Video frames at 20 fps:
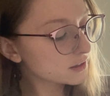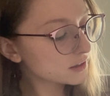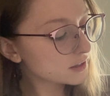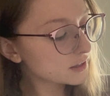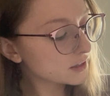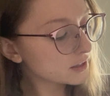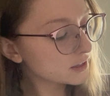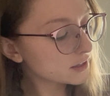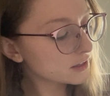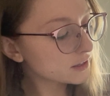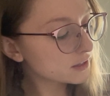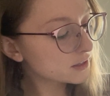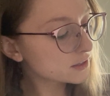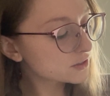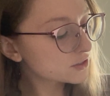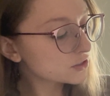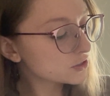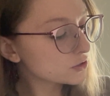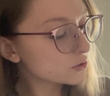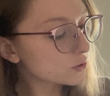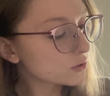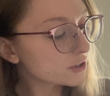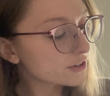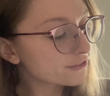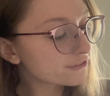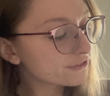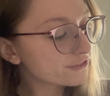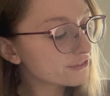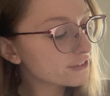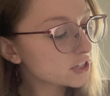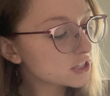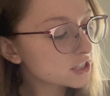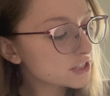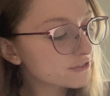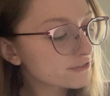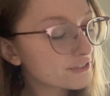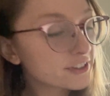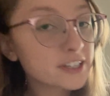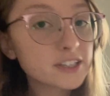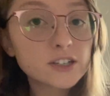is your 1st
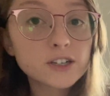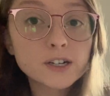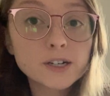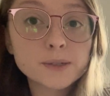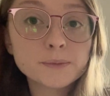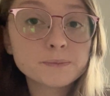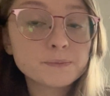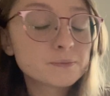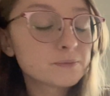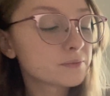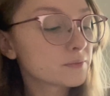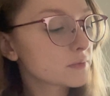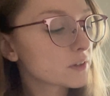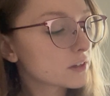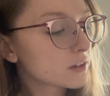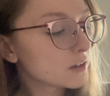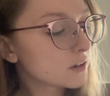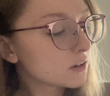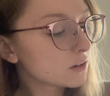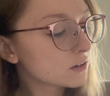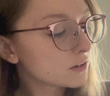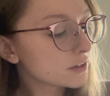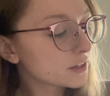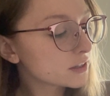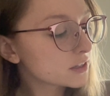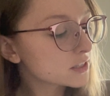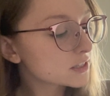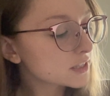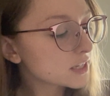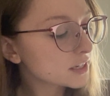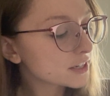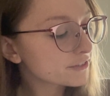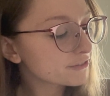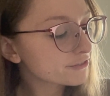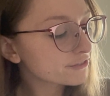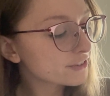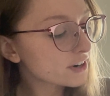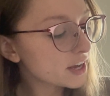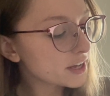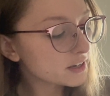finger on the 2nd
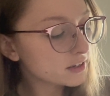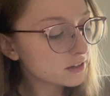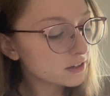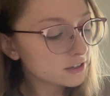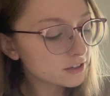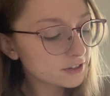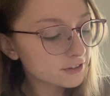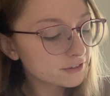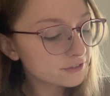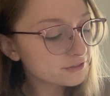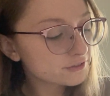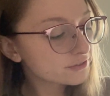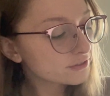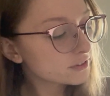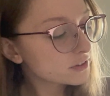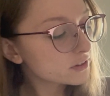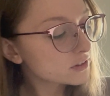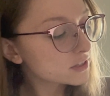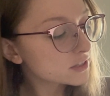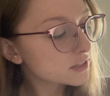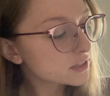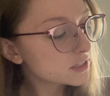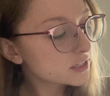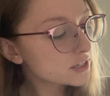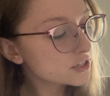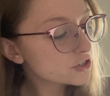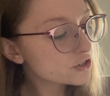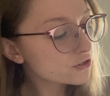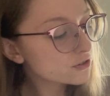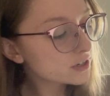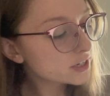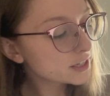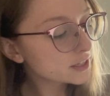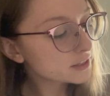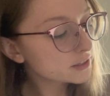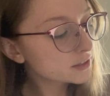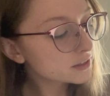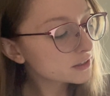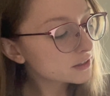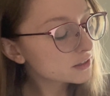fret of the C
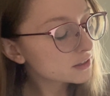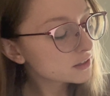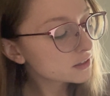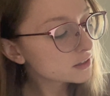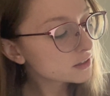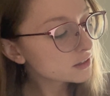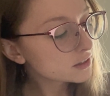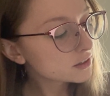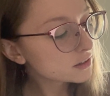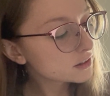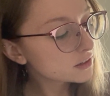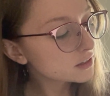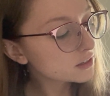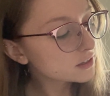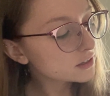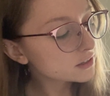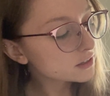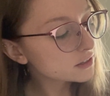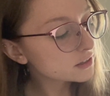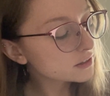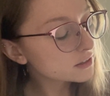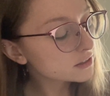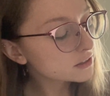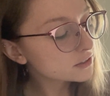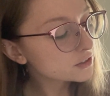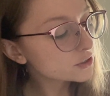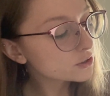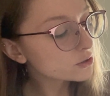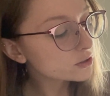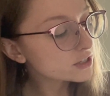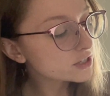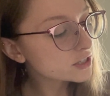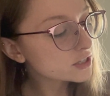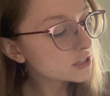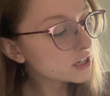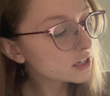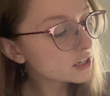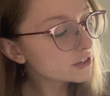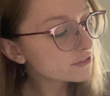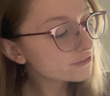string, then your
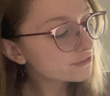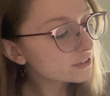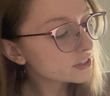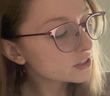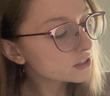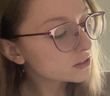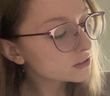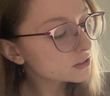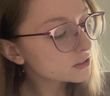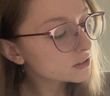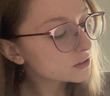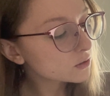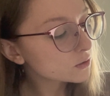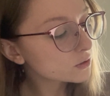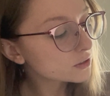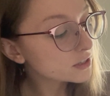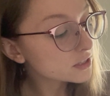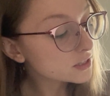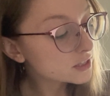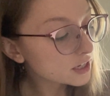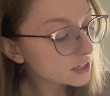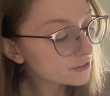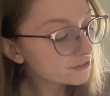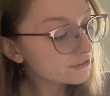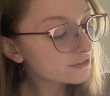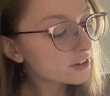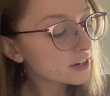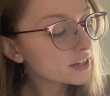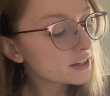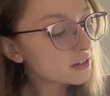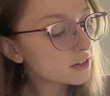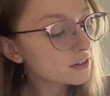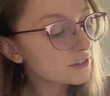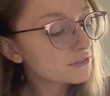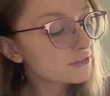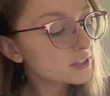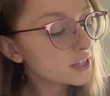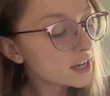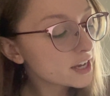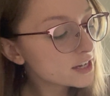2nd finger on the 2nd fret of
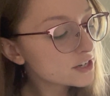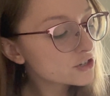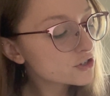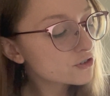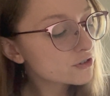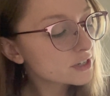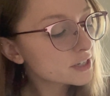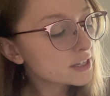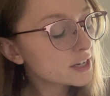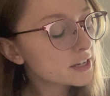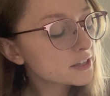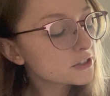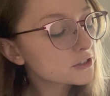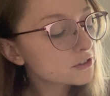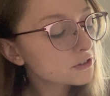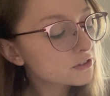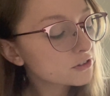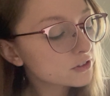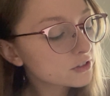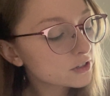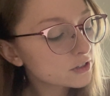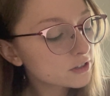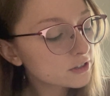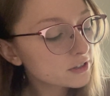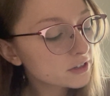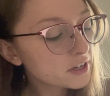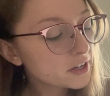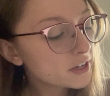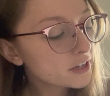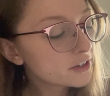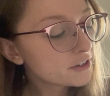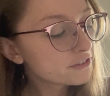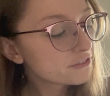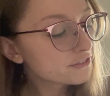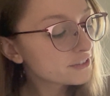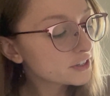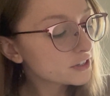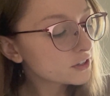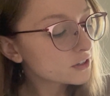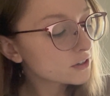the A string, and your 3rd
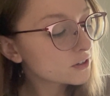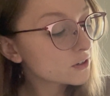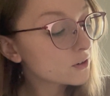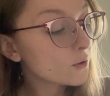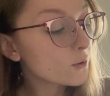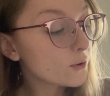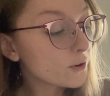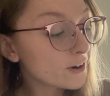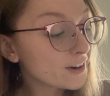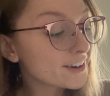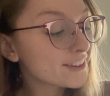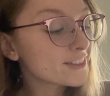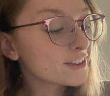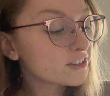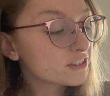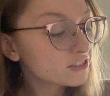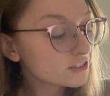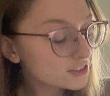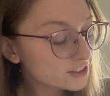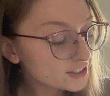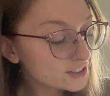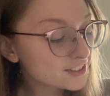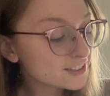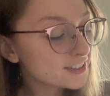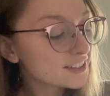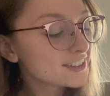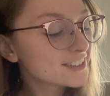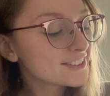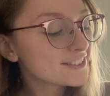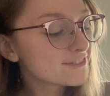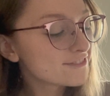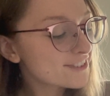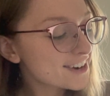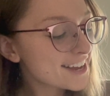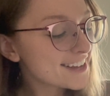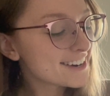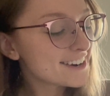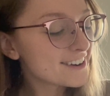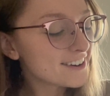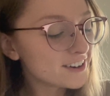finger on the 3rd
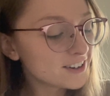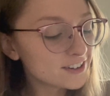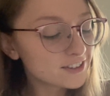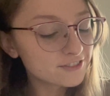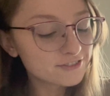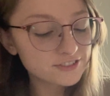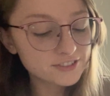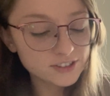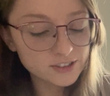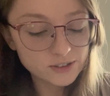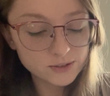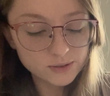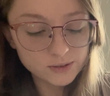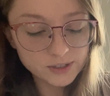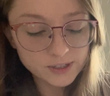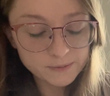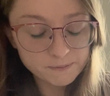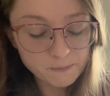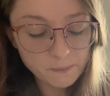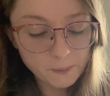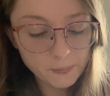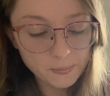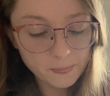fret of your